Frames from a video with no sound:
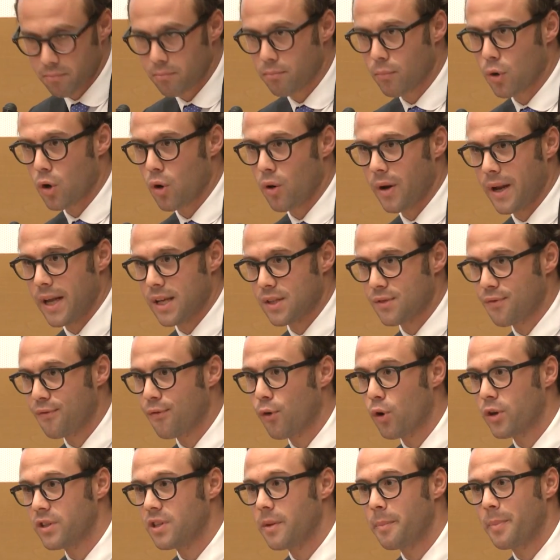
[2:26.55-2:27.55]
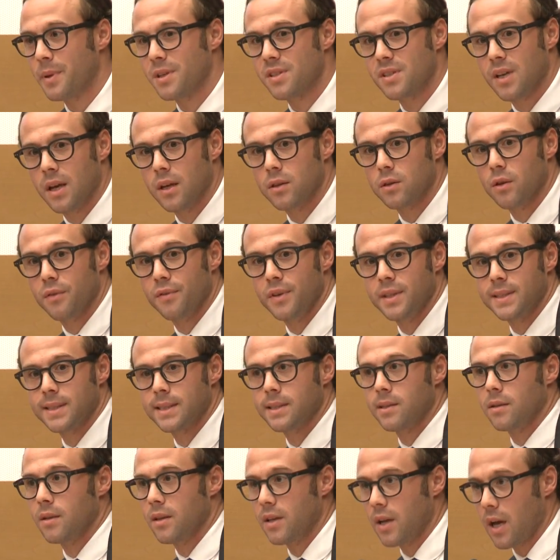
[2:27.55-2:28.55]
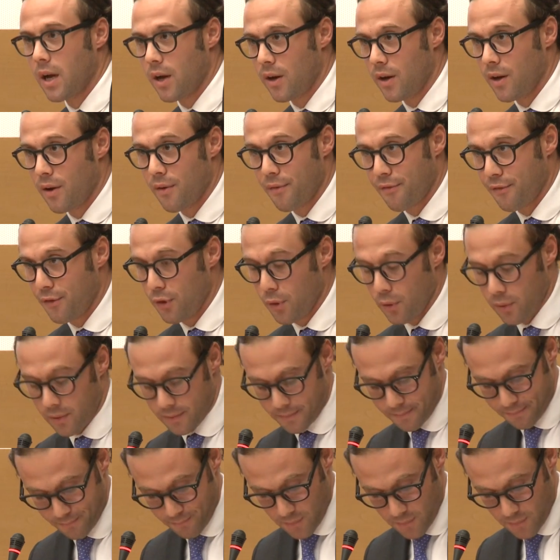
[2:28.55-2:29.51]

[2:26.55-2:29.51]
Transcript: more or less 40% of its nuclear fuel.